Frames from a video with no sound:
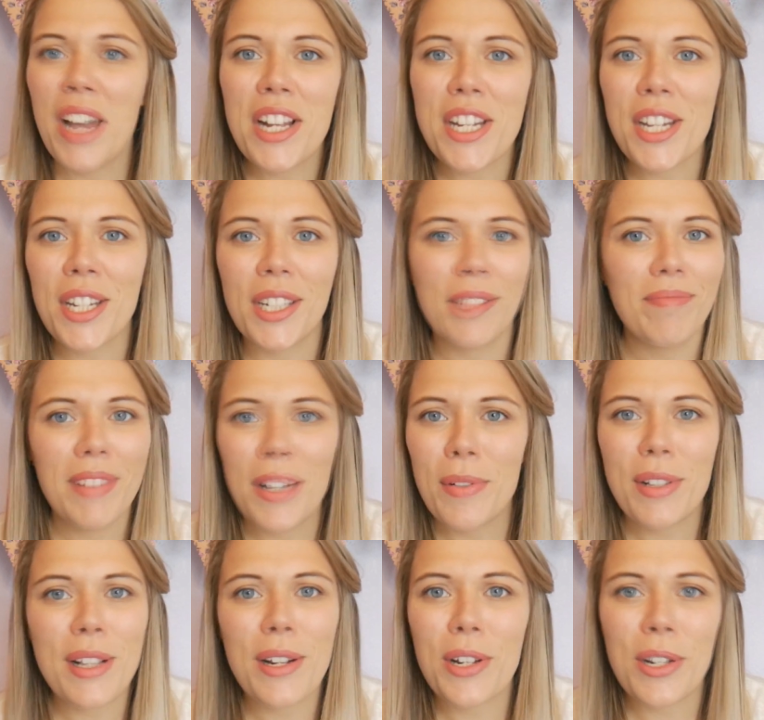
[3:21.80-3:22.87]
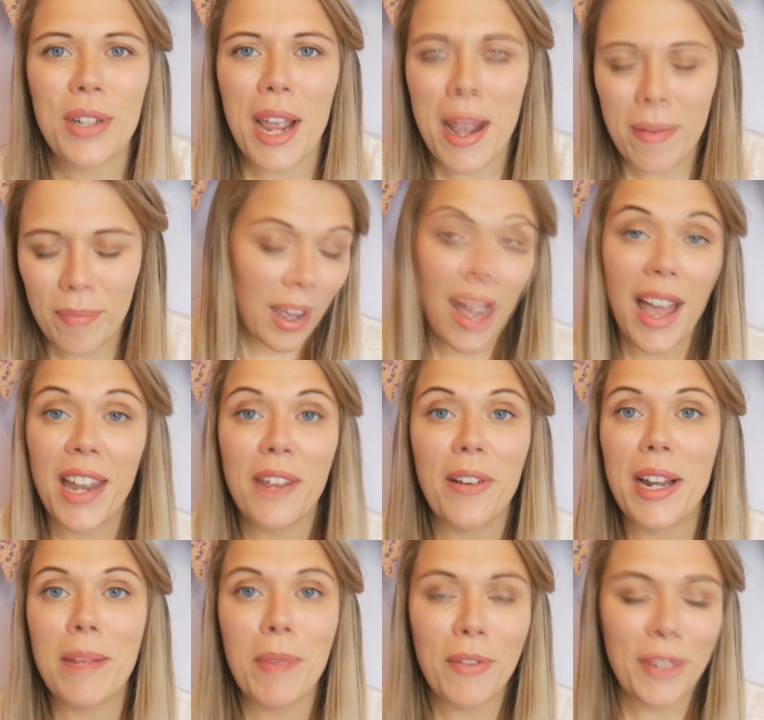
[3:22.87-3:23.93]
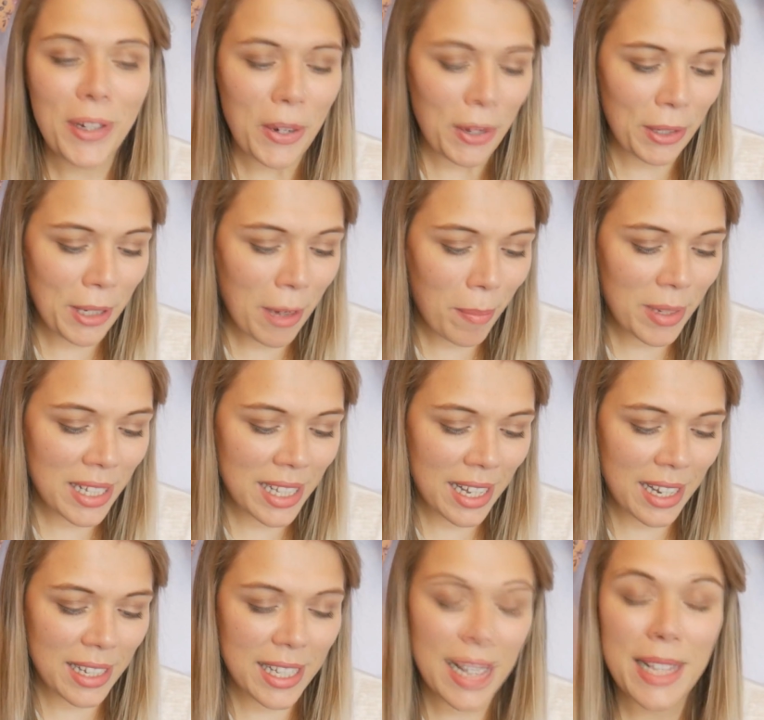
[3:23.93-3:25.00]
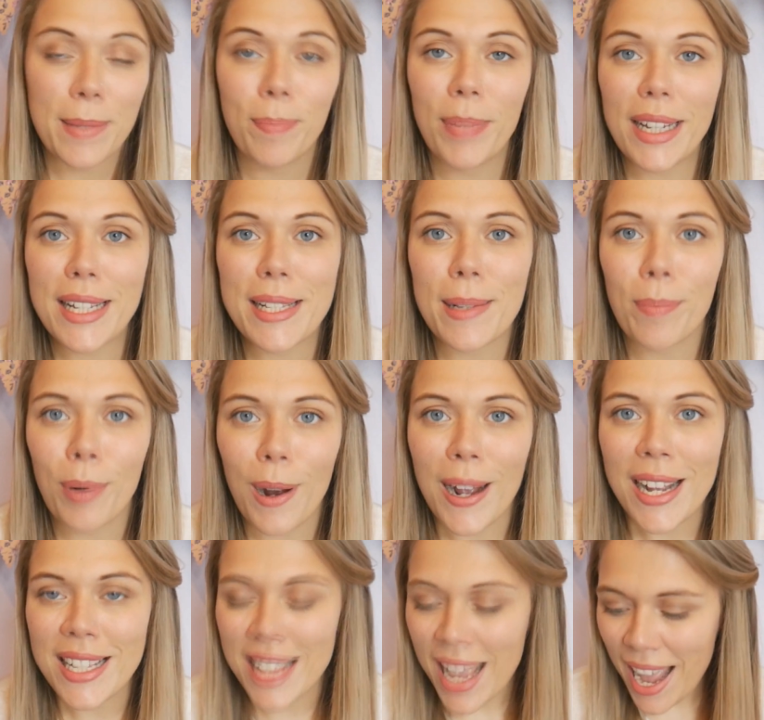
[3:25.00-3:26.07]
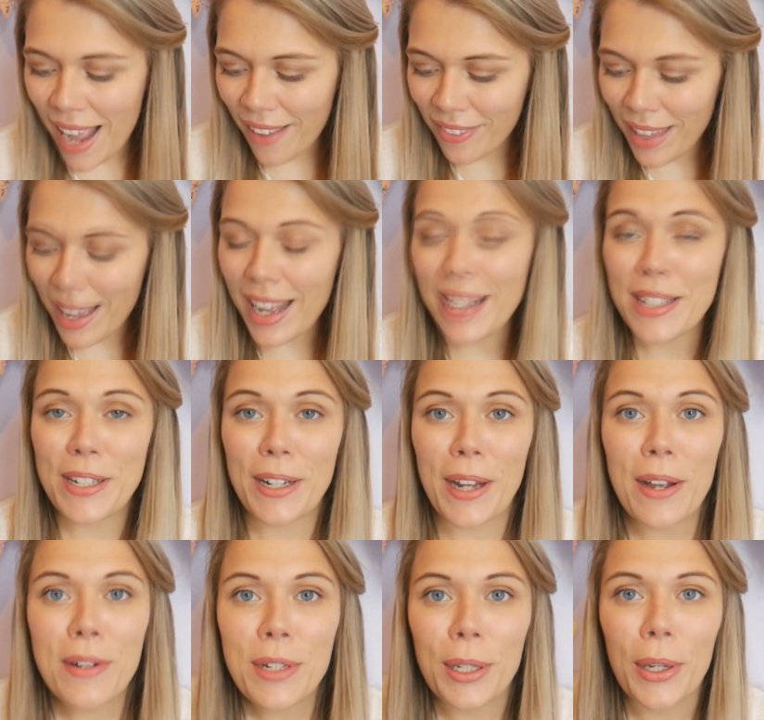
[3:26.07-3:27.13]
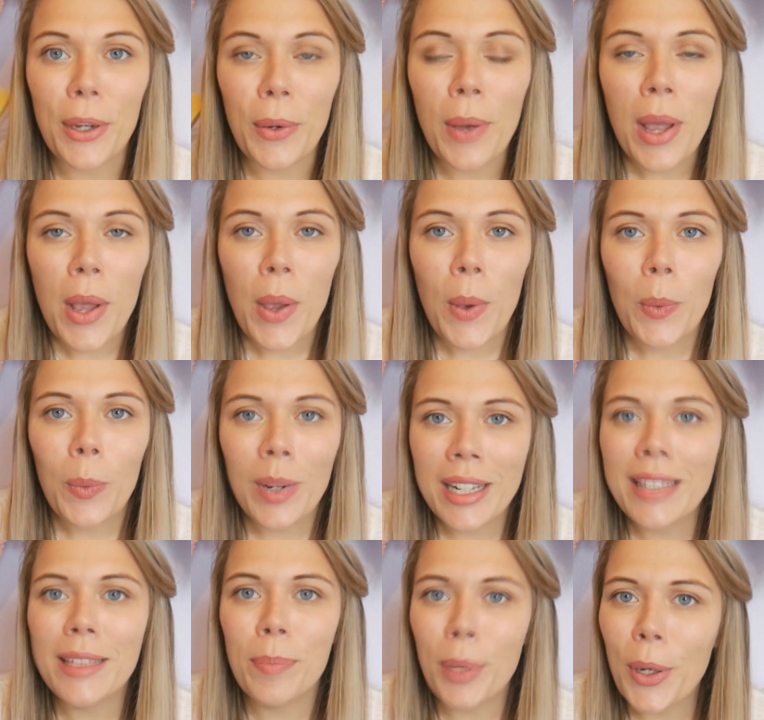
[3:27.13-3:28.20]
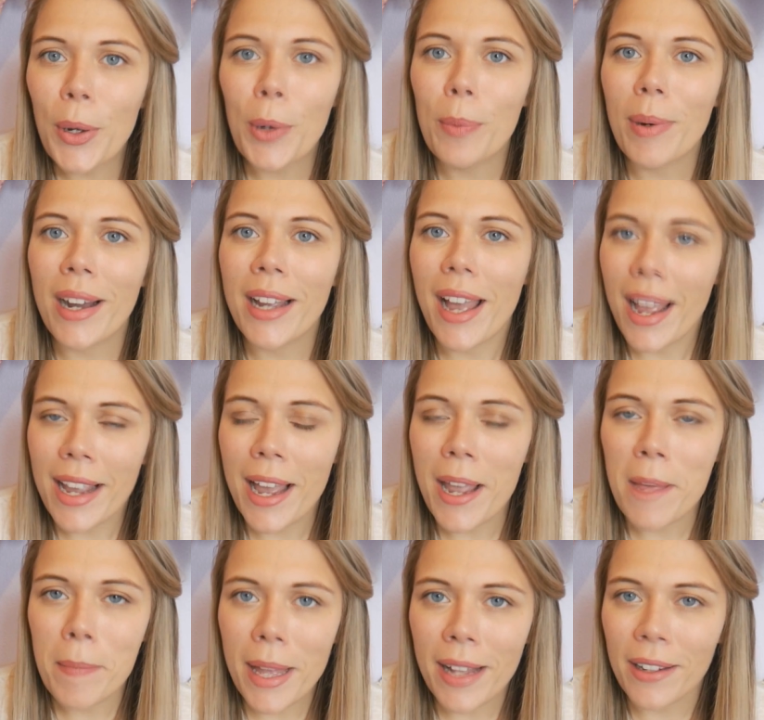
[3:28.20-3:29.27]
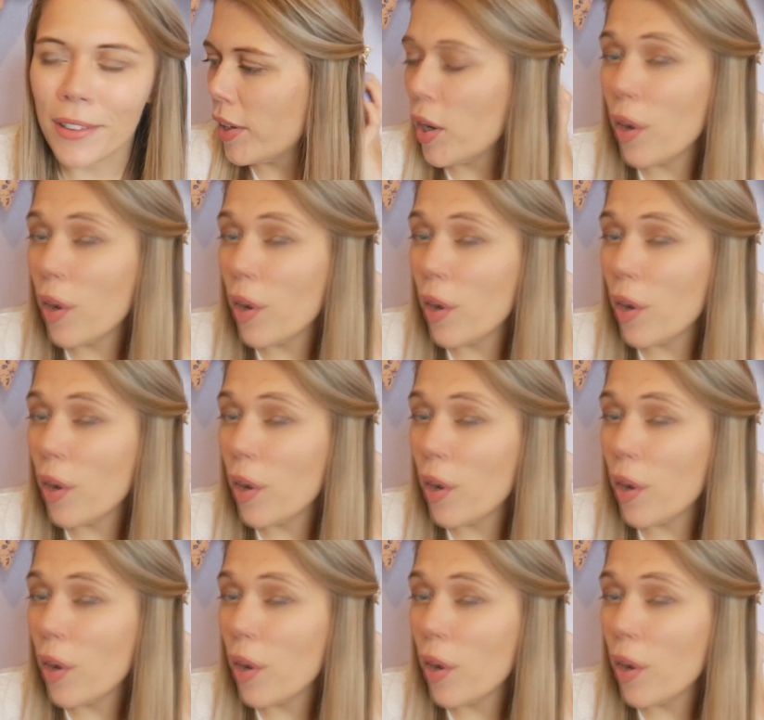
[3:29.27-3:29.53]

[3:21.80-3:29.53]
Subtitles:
I didn't. It was such a shame. Anyway, moving on. Number 6 is biggest surprise, and that has to go to Winnie the Pooh by A.A. Milne.